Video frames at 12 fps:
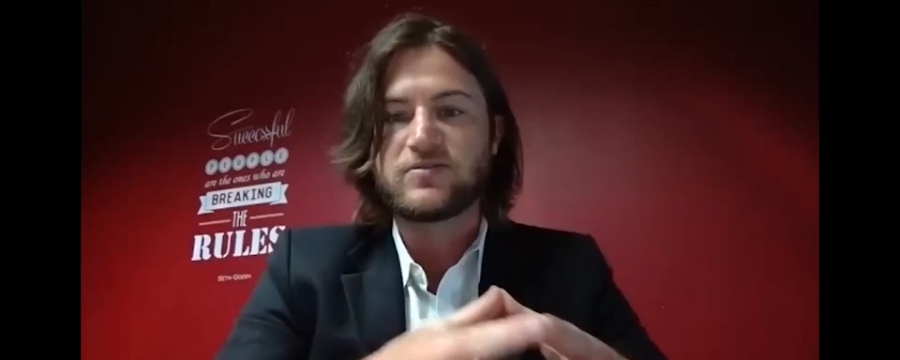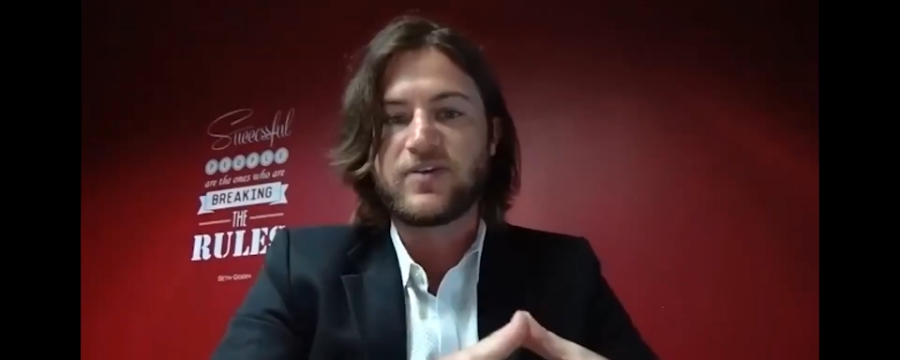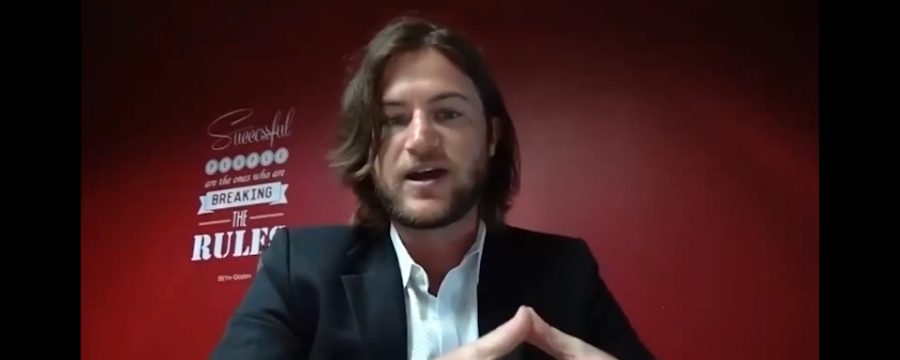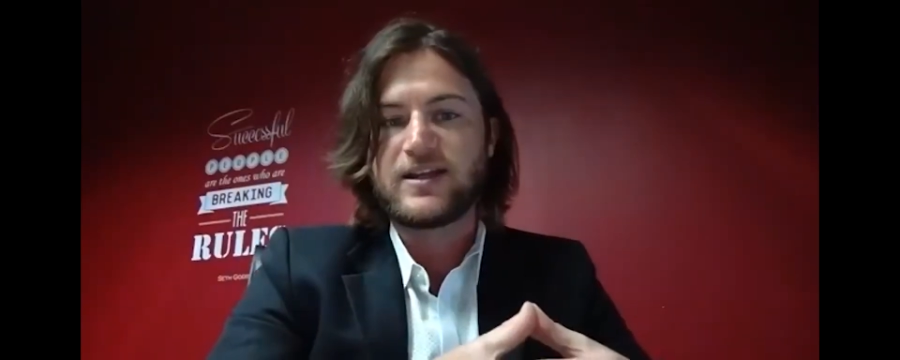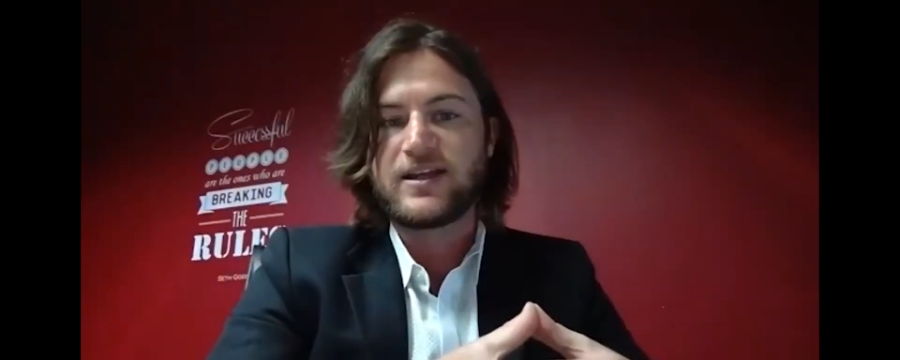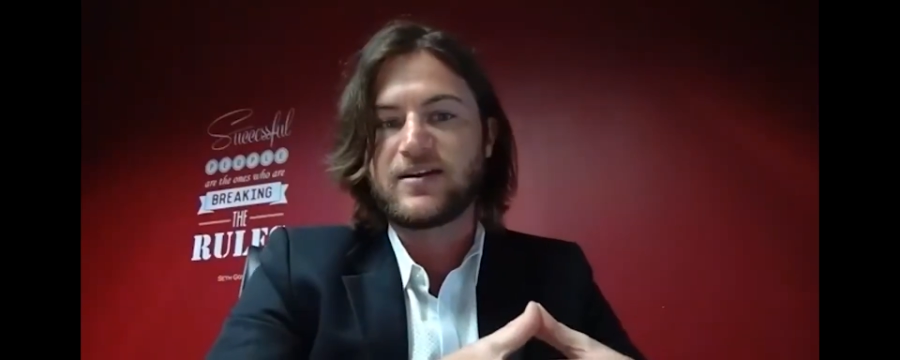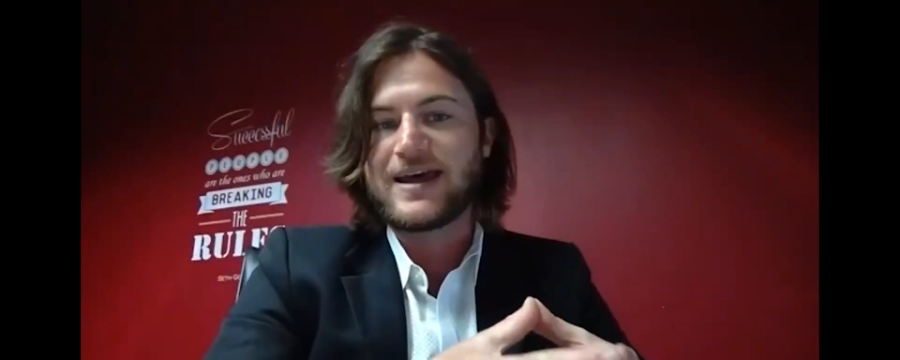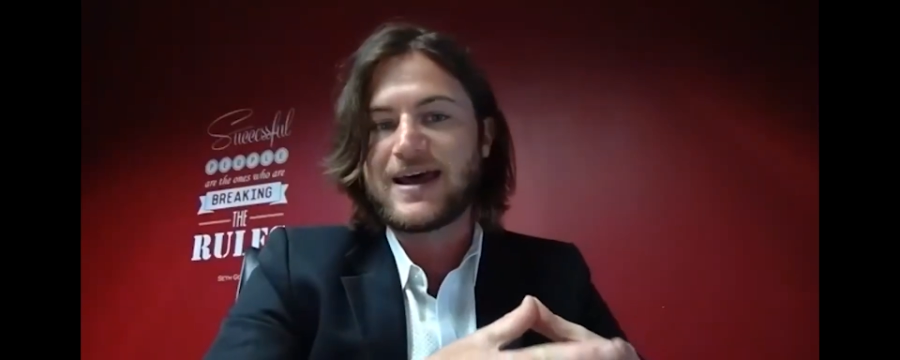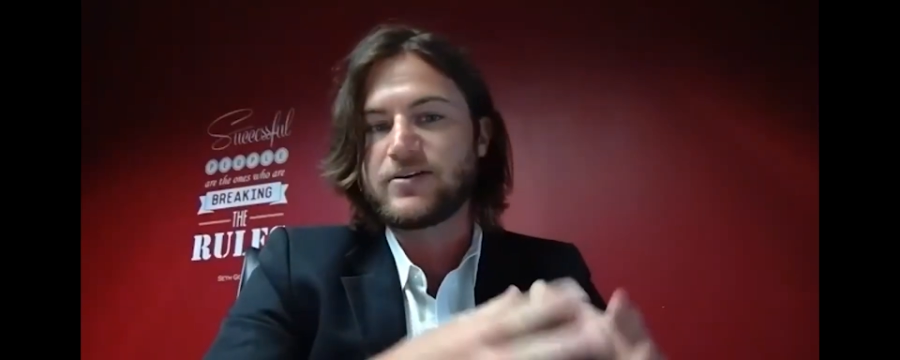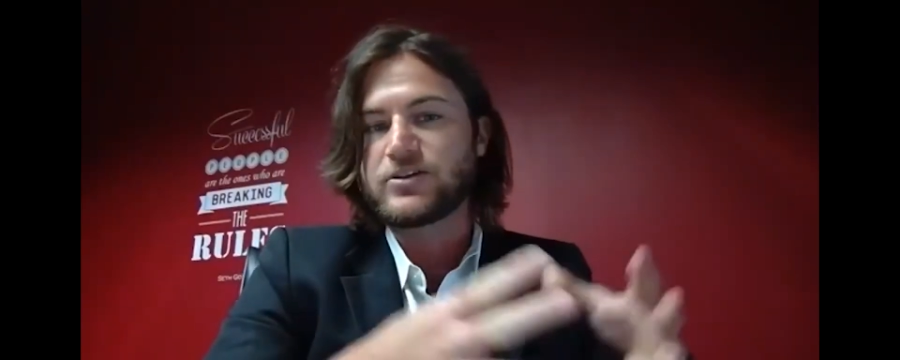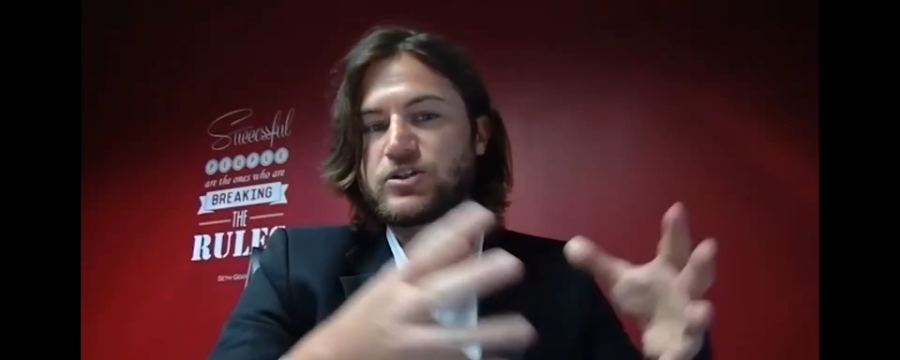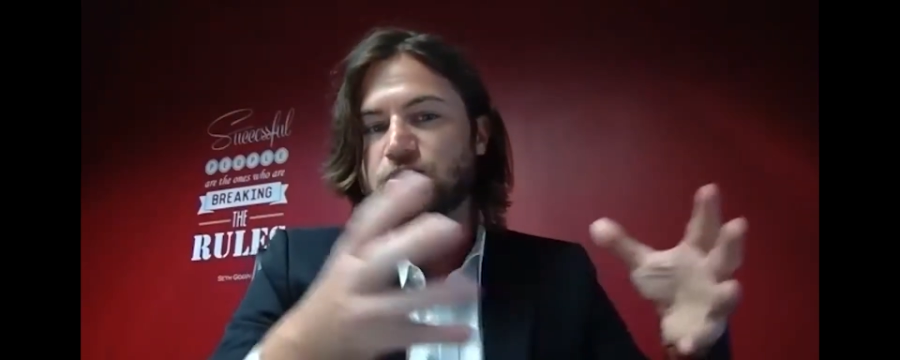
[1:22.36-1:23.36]
finding out
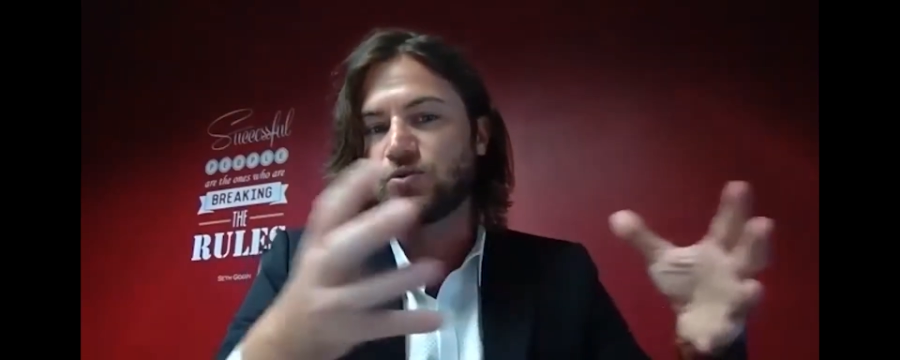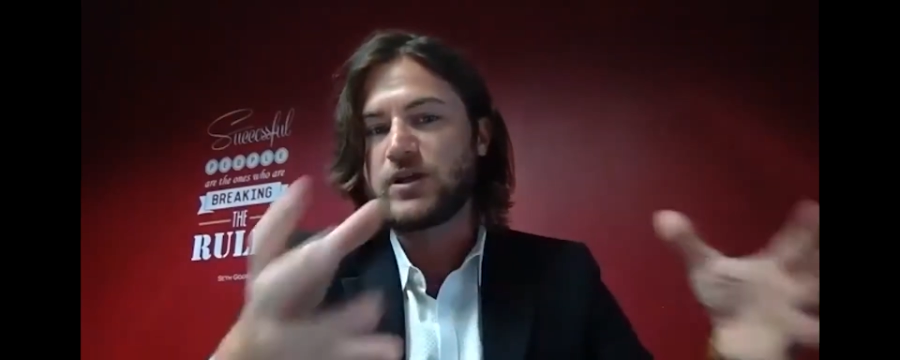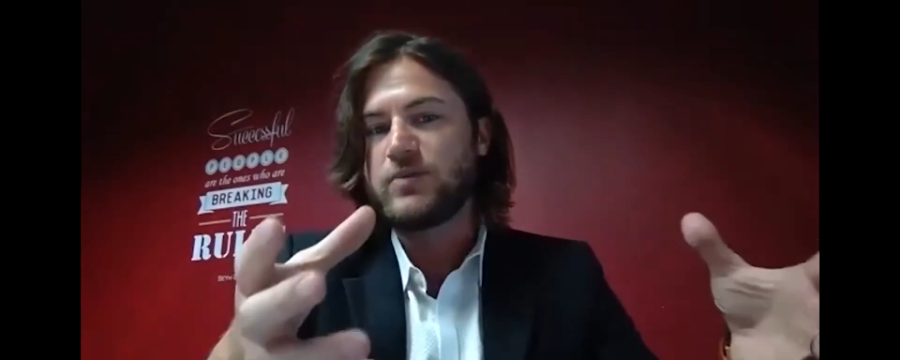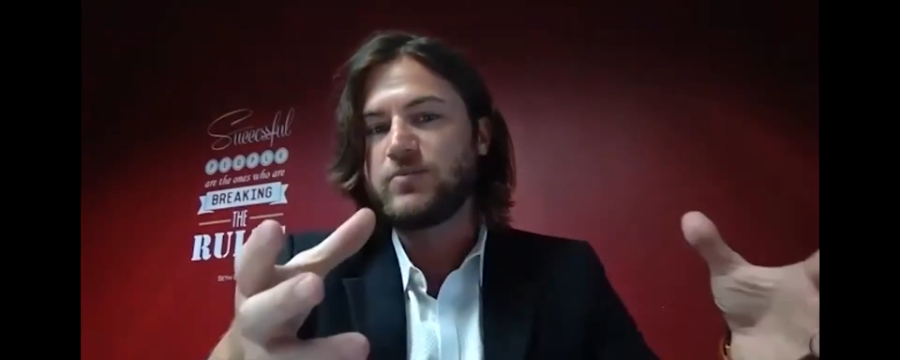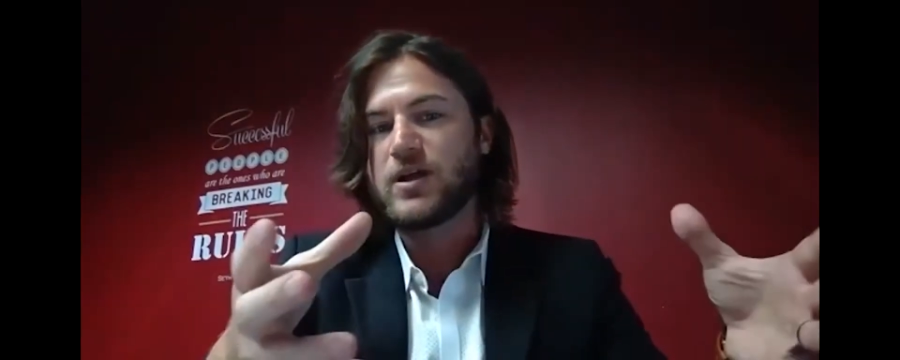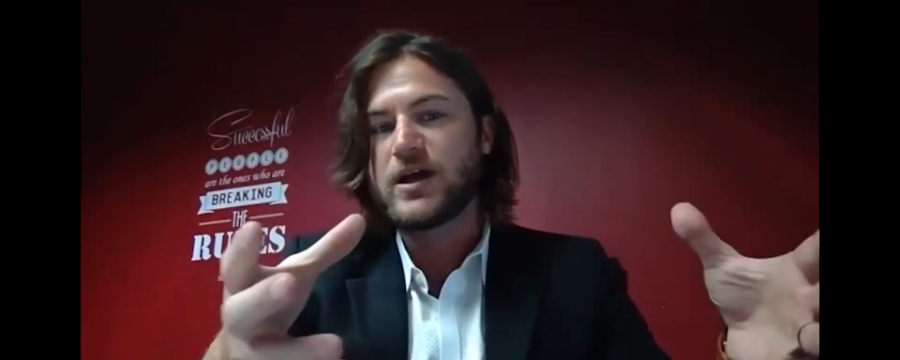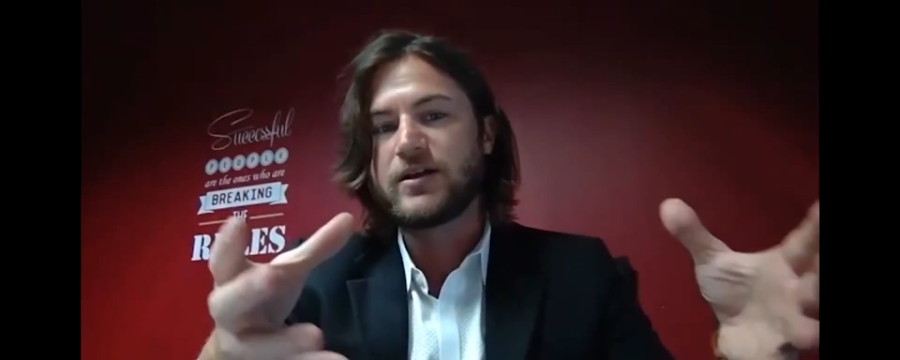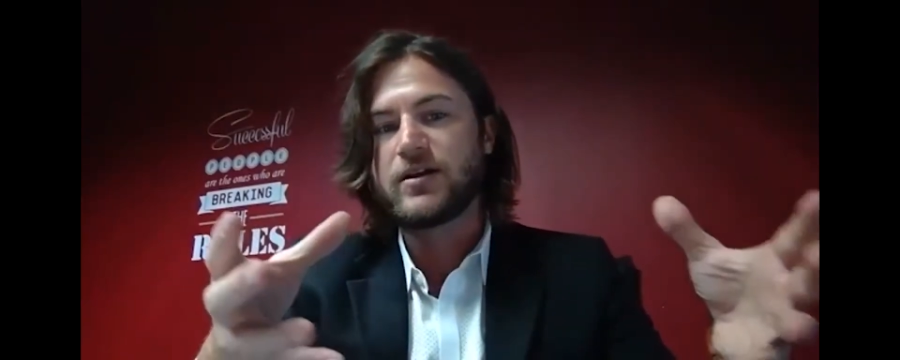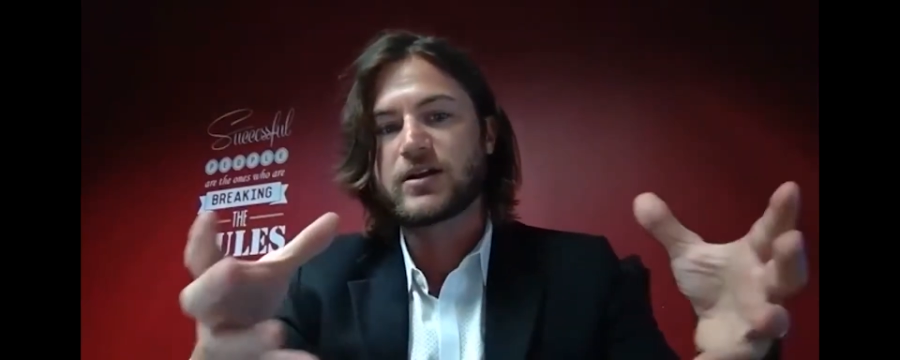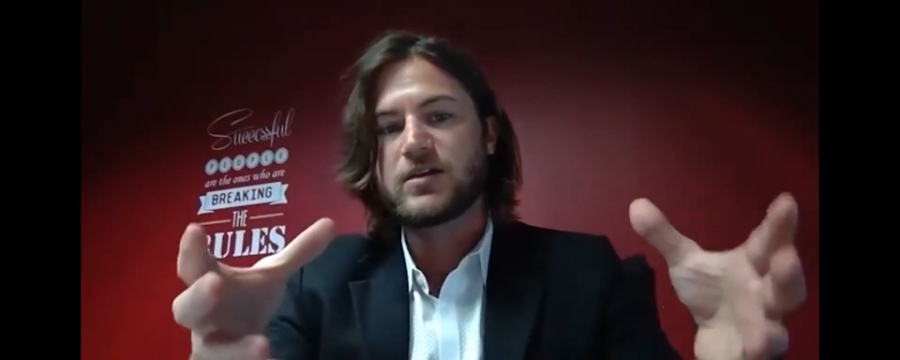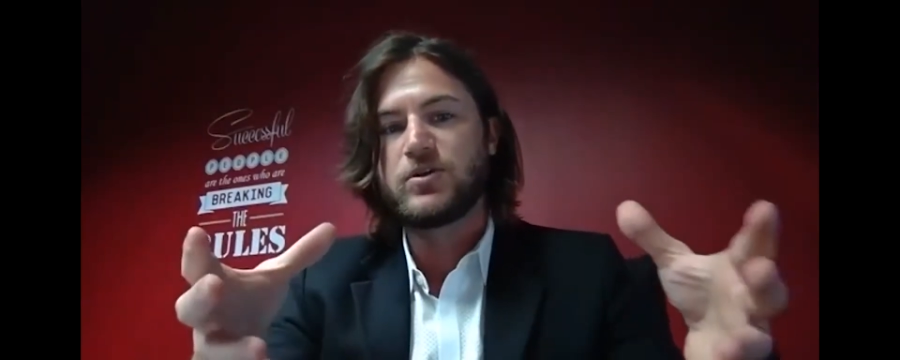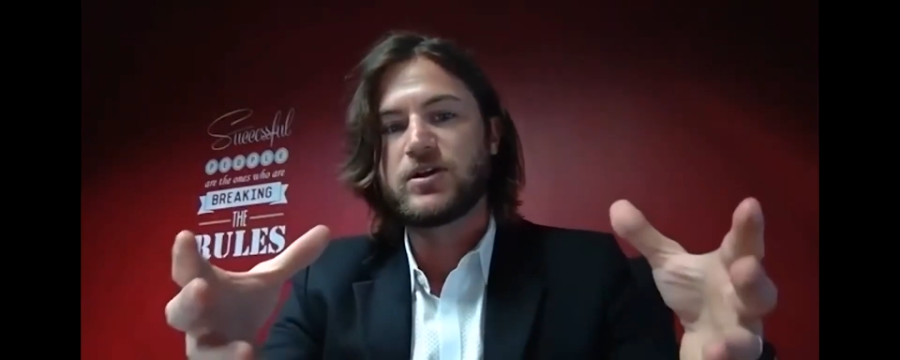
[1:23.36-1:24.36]
how to streamline our
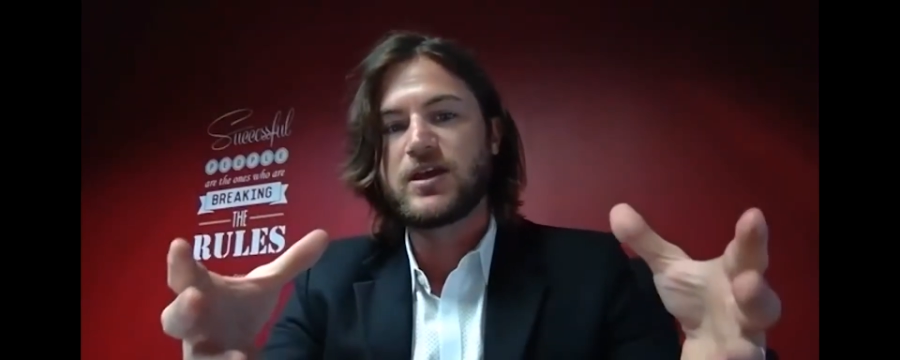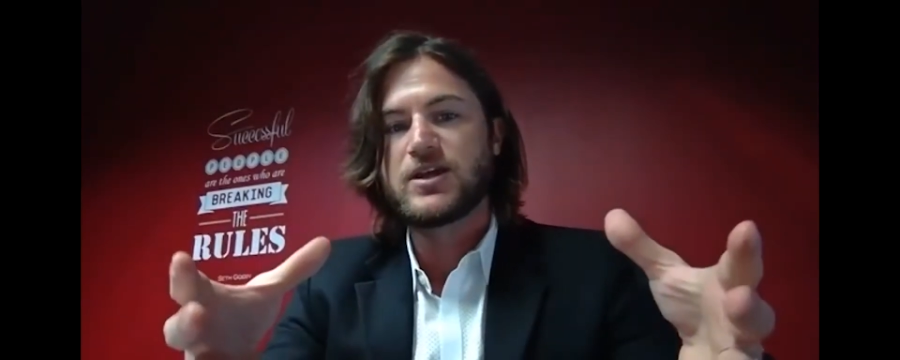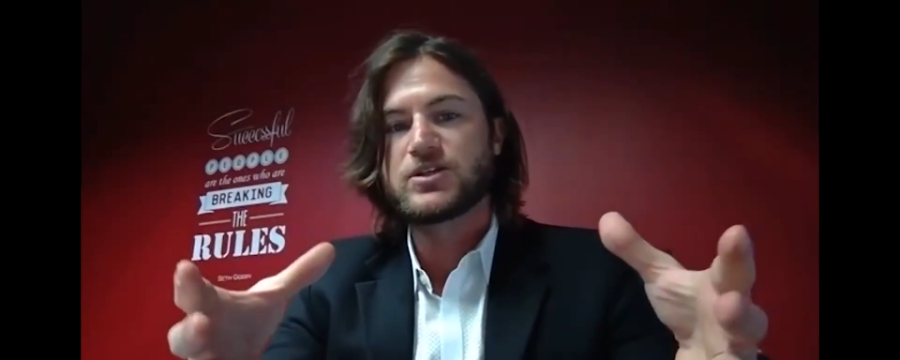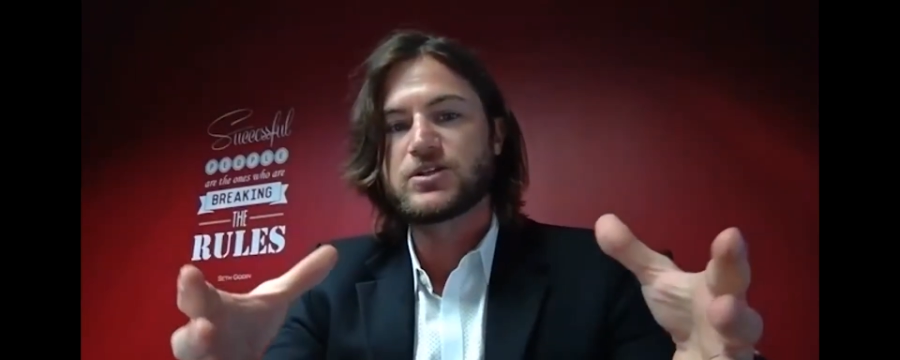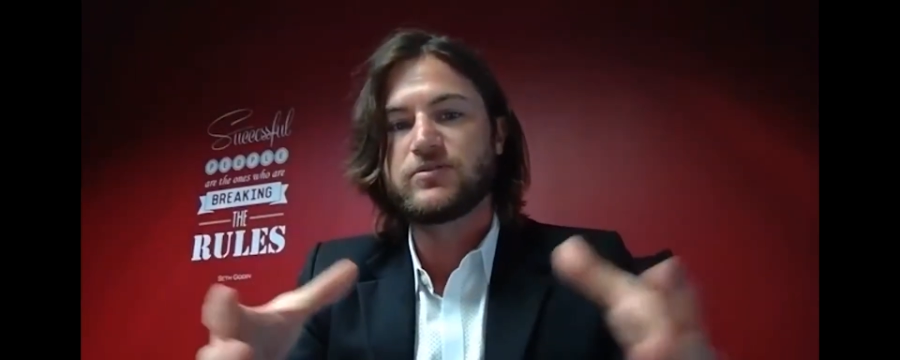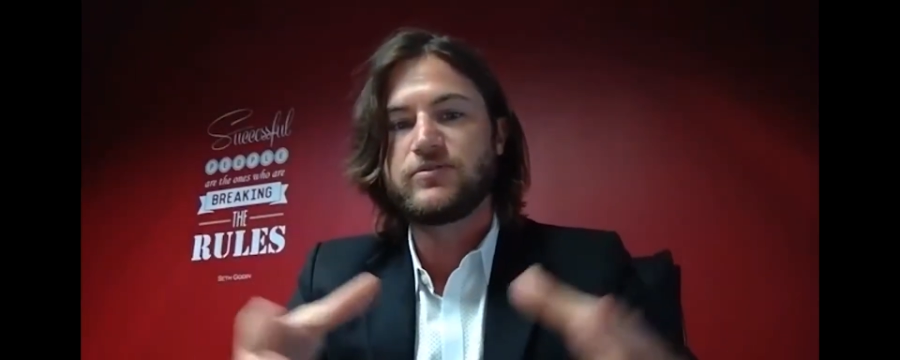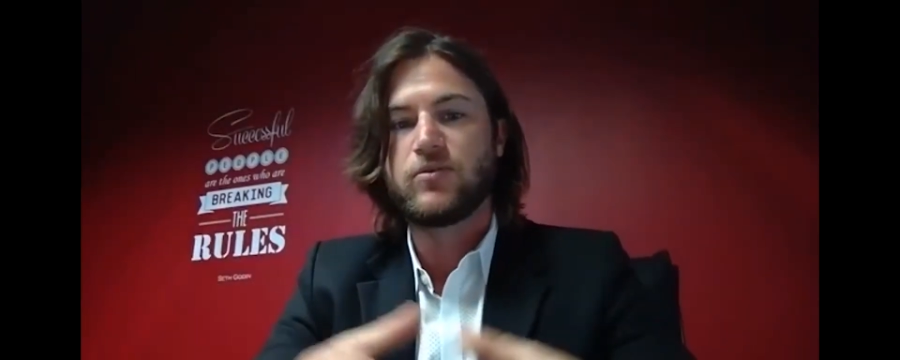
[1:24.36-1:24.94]
communication